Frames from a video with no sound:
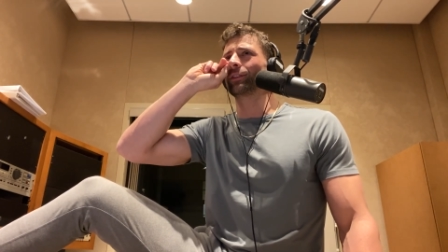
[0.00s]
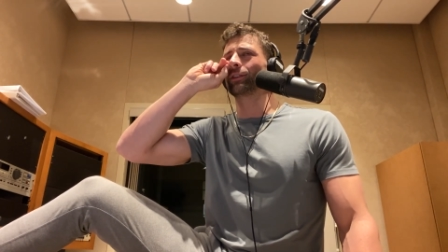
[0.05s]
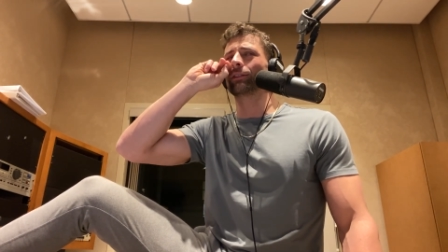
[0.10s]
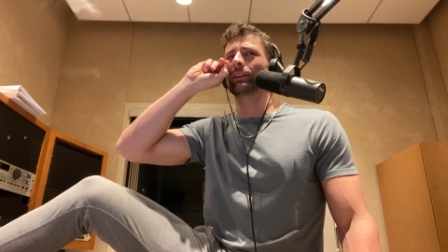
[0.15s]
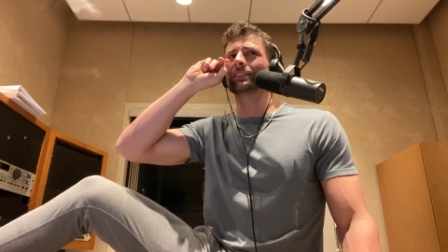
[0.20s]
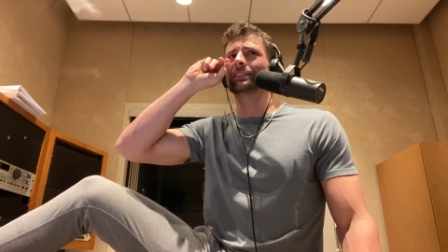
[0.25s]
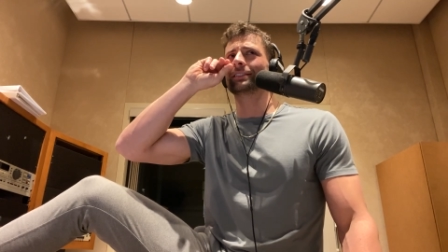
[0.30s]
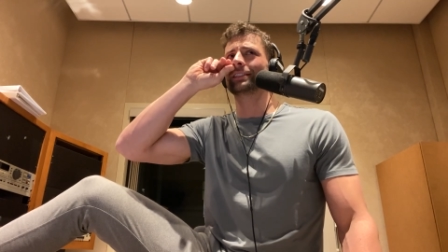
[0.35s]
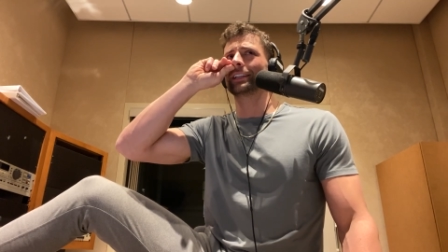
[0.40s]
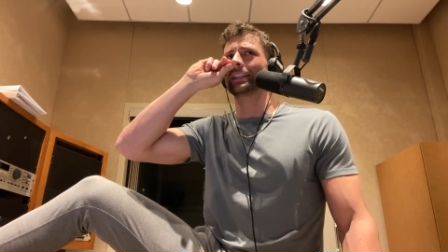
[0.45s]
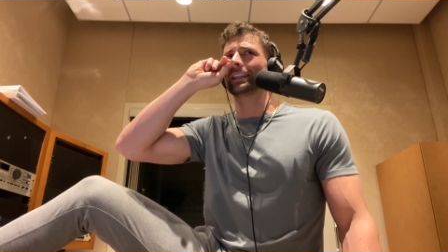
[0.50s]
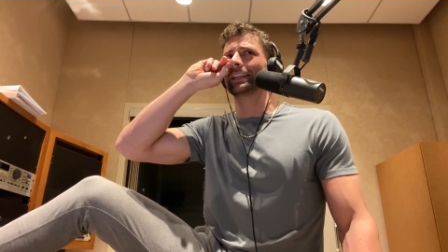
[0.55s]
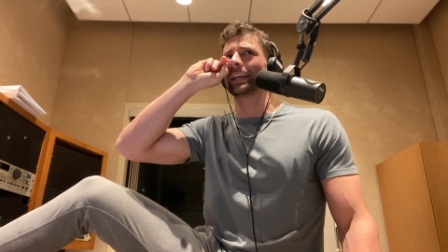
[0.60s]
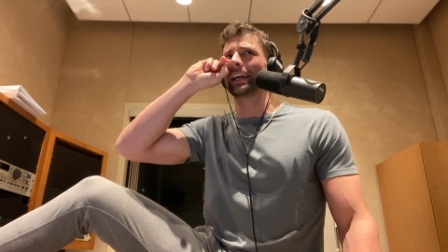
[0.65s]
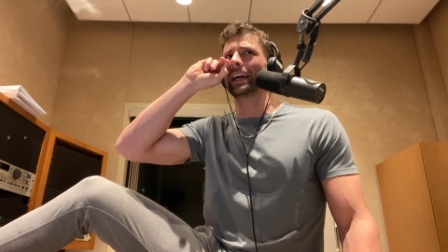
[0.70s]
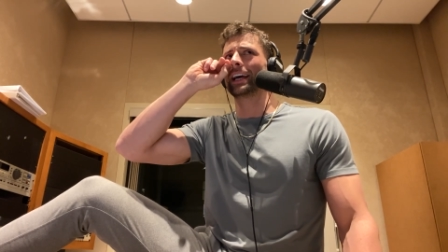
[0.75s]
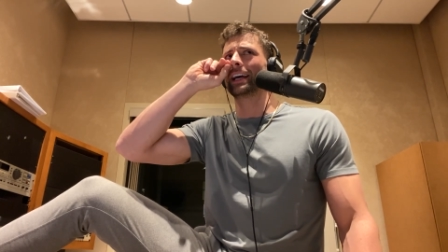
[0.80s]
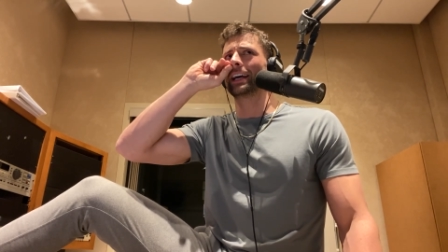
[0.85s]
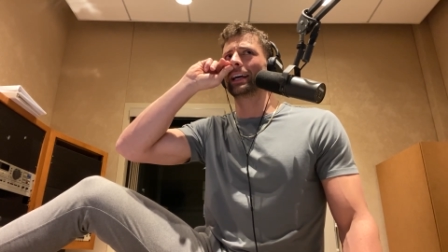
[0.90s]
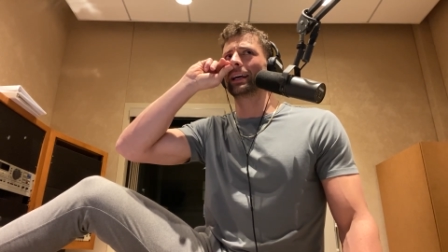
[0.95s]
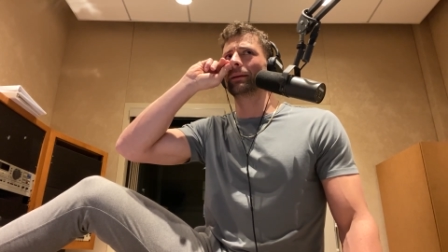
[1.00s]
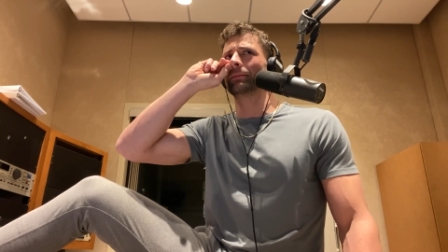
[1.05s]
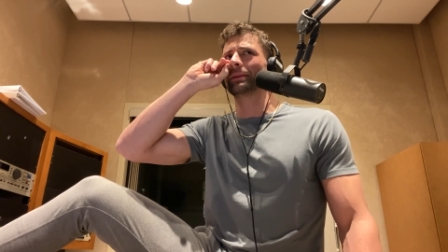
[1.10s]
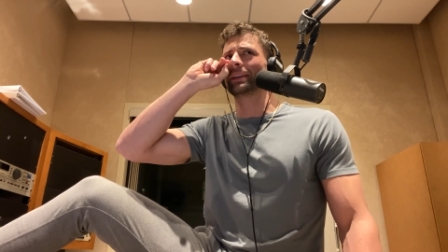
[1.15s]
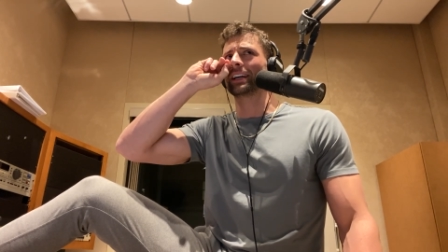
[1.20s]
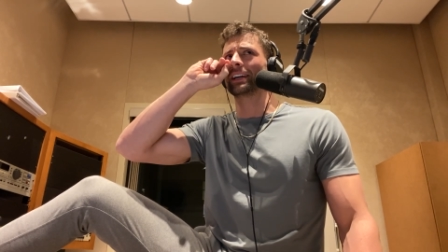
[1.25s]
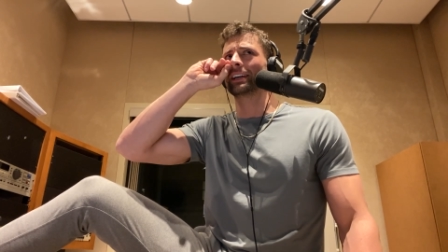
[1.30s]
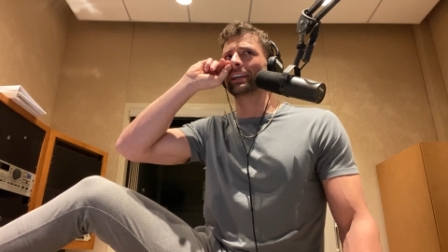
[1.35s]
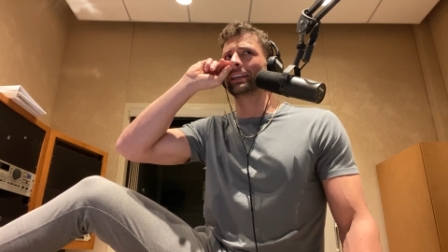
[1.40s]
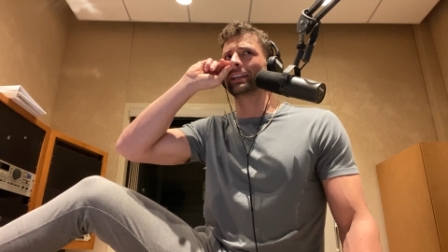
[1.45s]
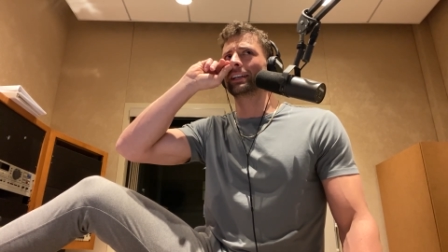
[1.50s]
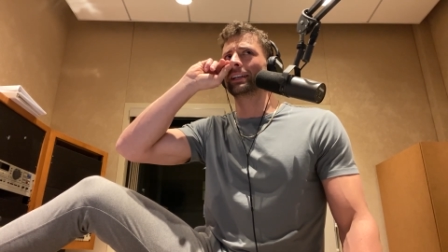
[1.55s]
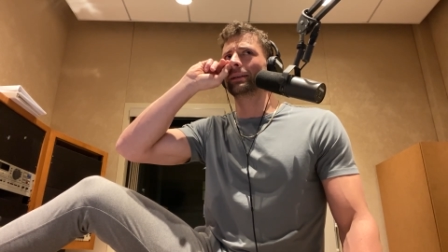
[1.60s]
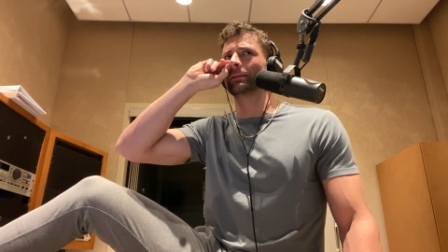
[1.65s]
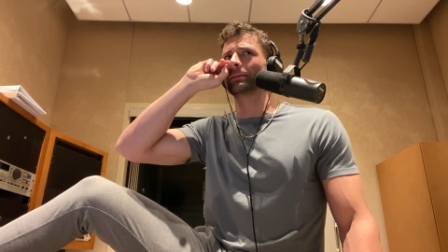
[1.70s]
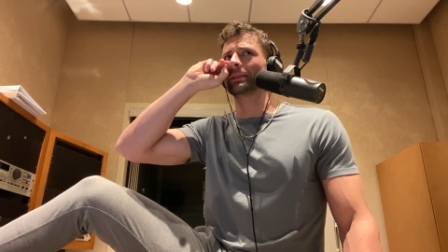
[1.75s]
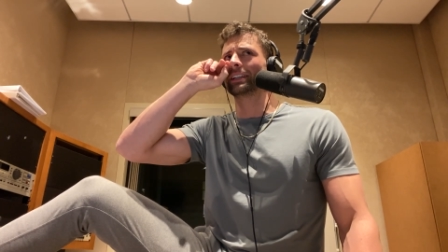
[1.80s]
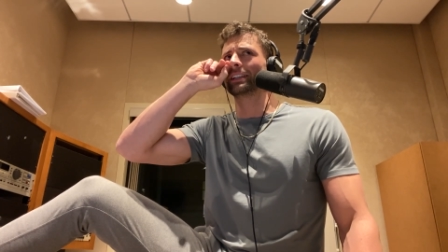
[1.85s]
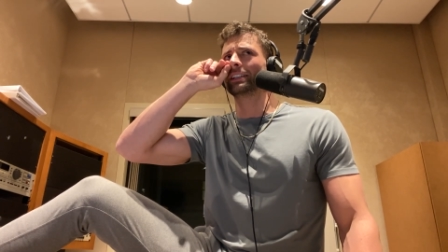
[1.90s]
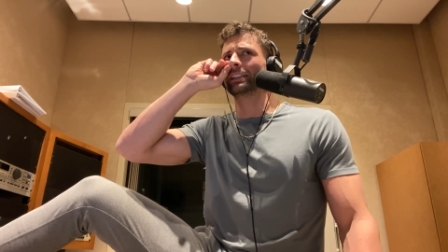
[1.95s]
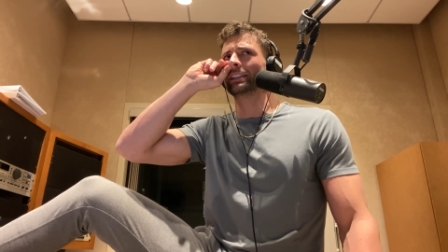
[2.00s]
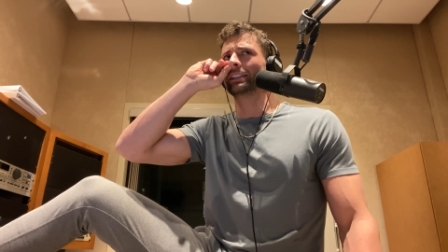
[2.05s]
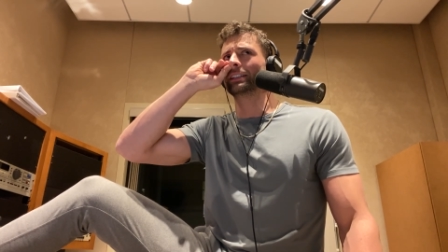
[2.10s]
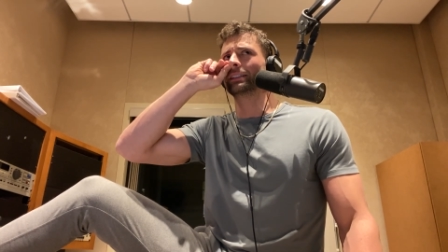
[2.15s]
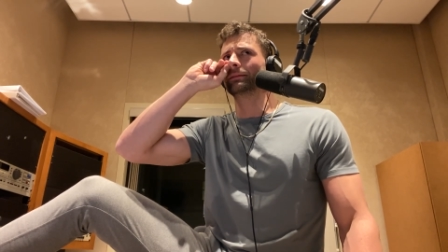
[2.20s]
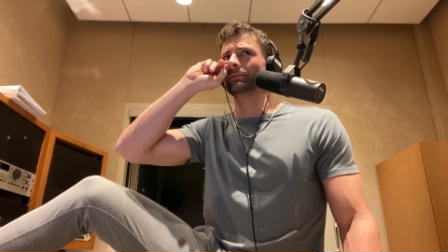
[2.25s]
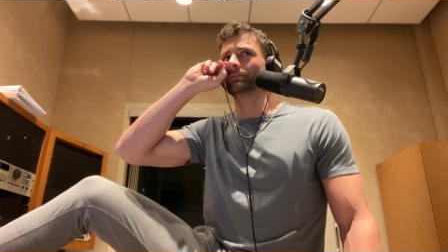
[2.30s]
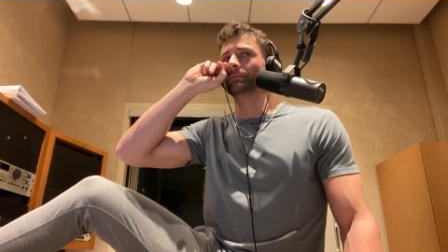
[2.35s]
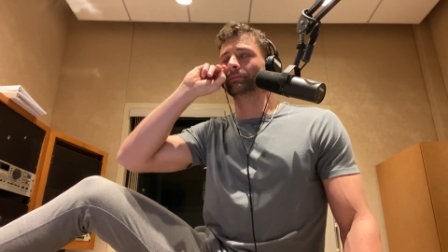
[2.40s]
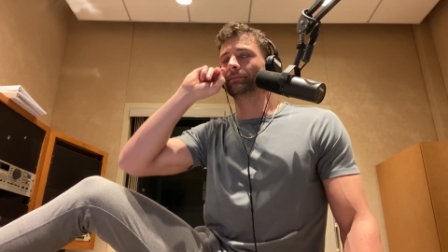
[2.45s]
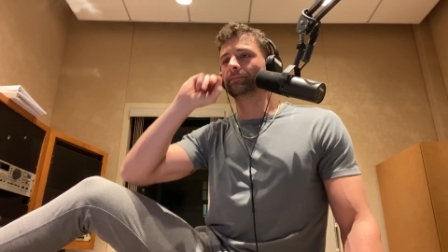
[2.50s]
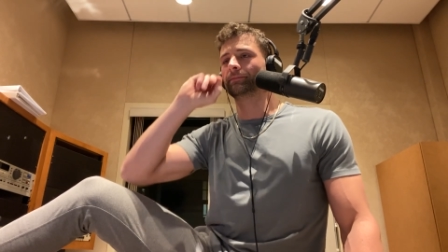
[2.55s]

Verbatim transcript: the rest of the game, game, game.